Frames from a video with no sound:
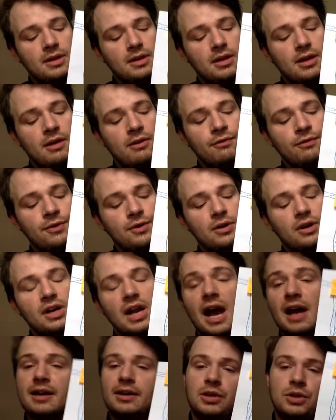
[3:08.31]
If you're
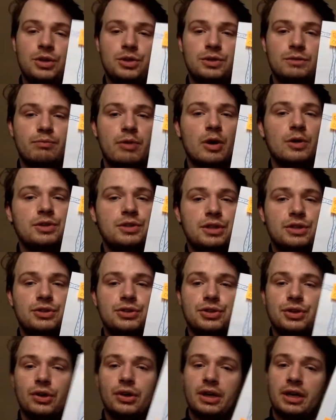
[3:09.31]
not going to use Post-its,
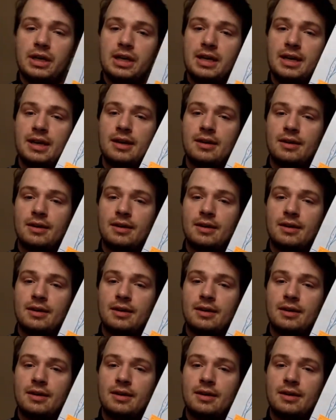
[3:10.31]
you're going to need,